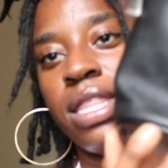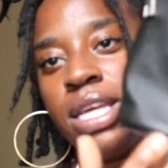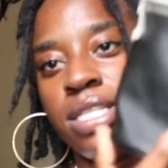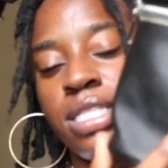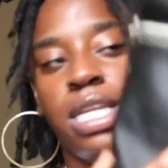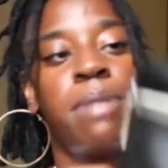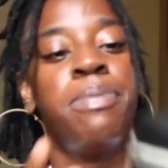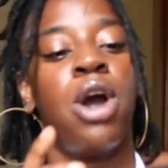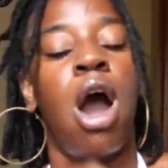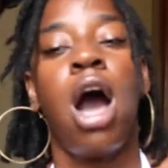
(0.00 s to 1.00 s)
this, and I
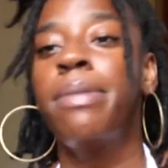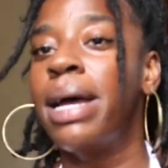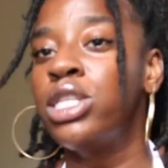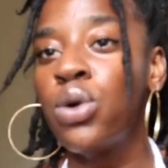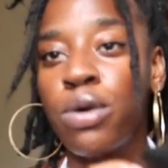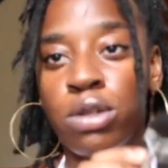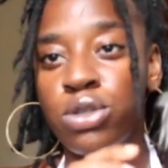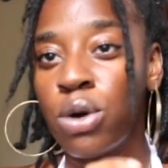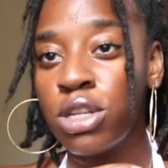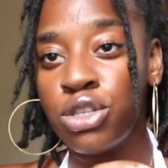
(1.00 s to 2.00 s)
put all of my
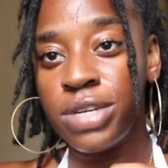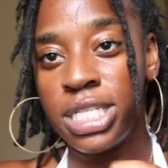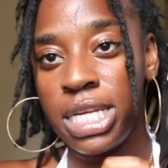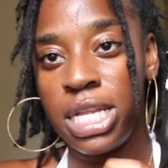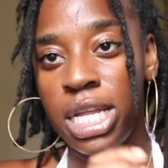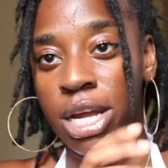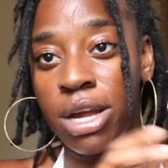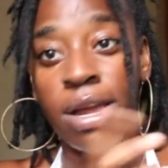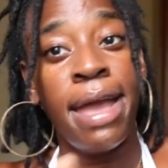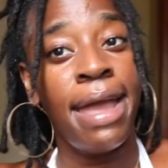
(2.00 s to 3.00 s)
toiletries in
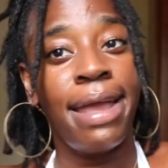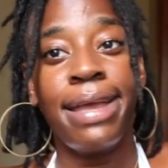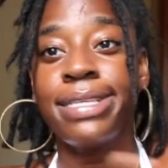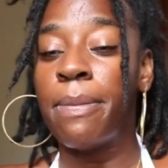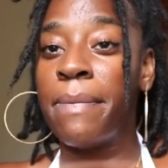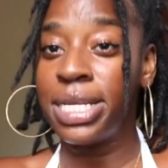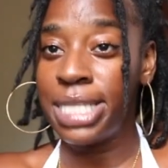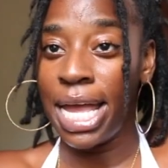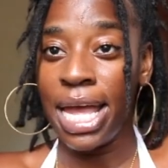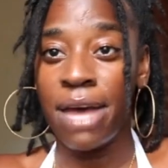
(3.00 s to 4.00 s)
there. It is a
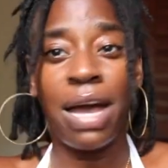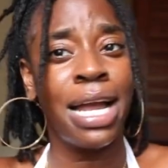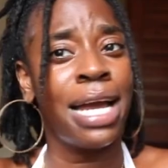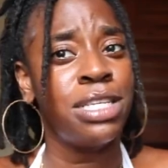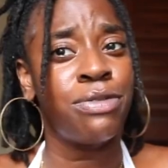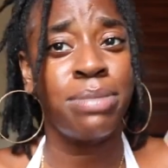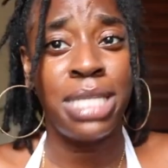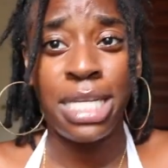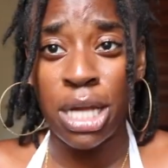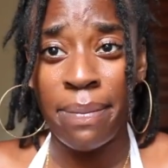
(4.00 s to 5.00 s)
must-have. I got this from
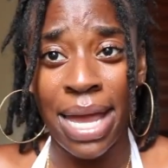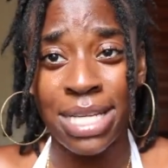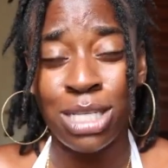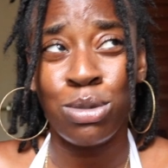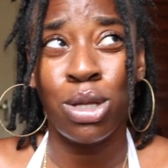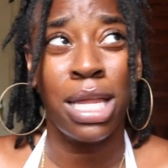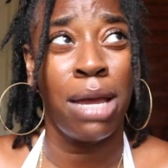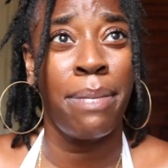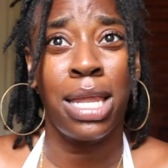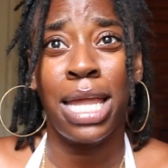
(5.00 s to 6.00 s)
TJ Maxx. It was
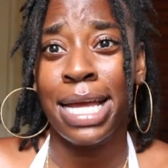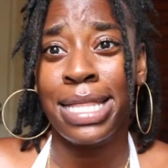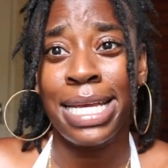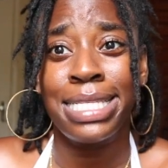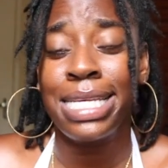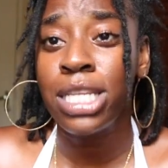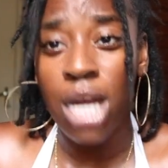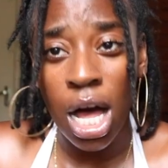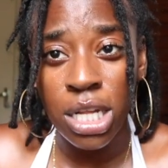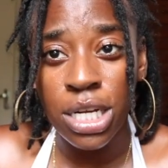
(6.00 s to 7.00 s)
only about like I think
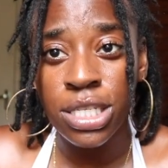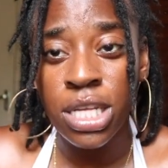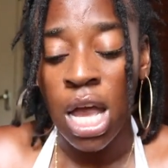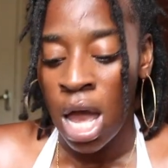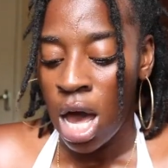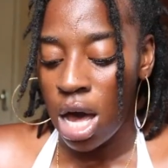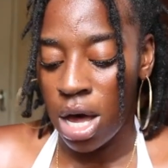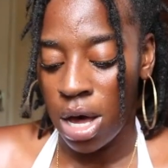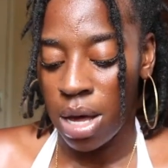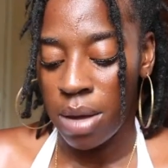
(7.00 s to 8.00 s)
$10.
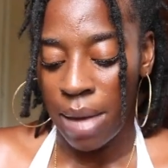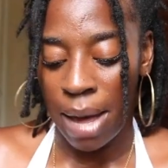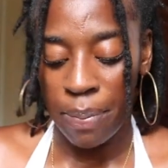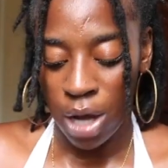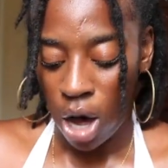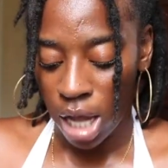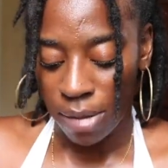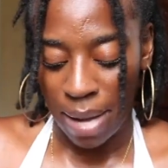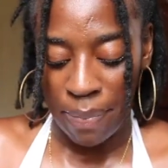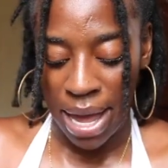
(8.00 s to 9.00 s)
I put
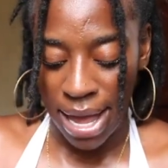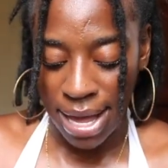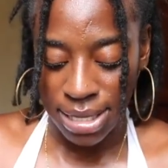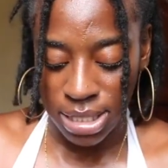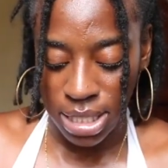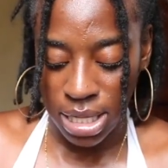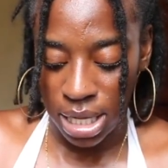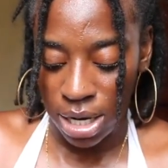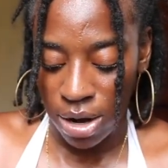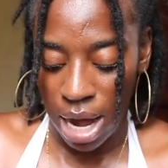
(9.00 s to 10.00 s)
all of my pads in
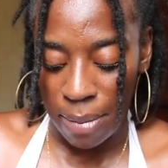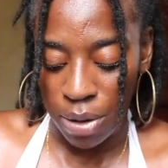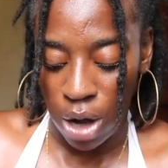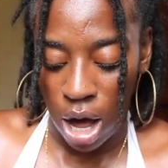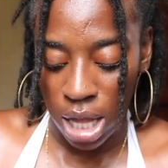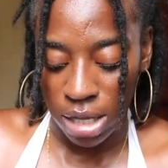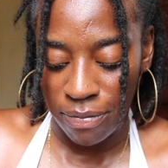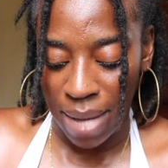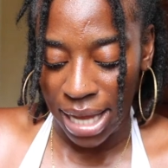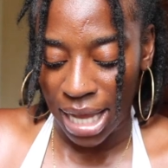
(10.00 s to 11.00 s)
there. I put all
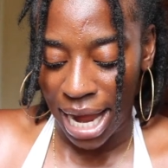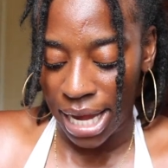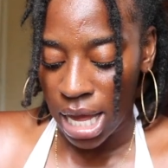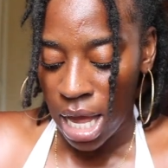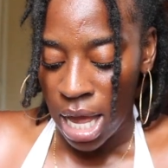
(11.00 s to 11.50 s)
of my like